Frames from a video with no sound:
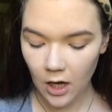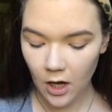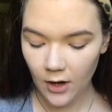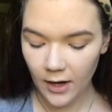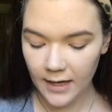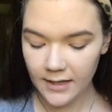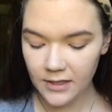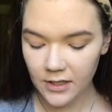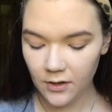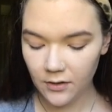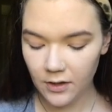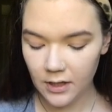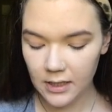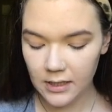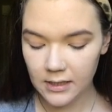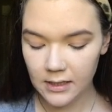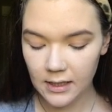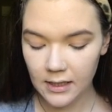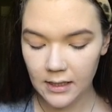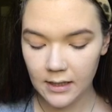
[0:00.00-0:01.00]
okay, so
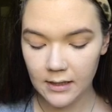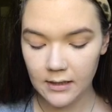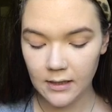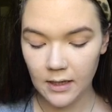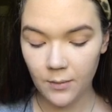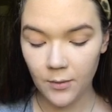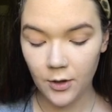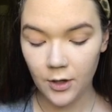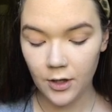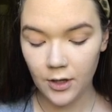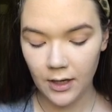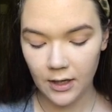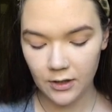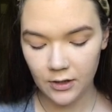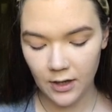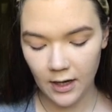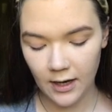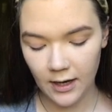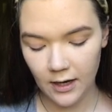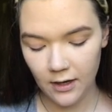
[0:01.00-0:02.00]
this is, I'm gonna
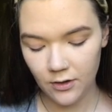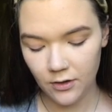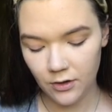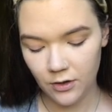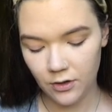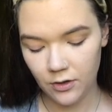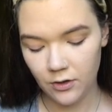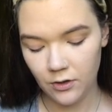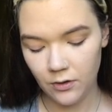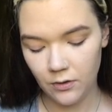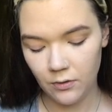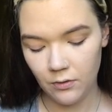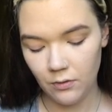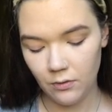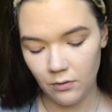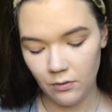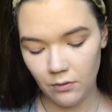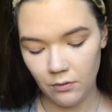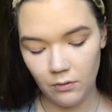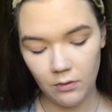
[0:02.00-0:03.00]

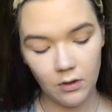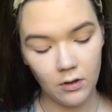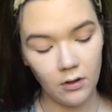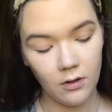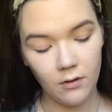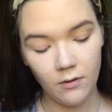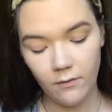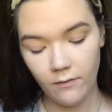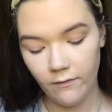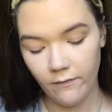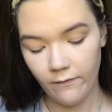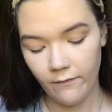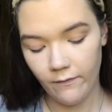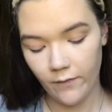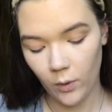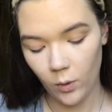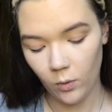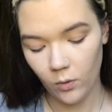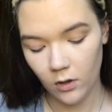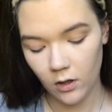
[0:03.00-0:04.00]
do
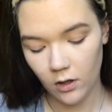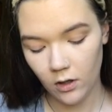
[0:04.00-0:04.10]
four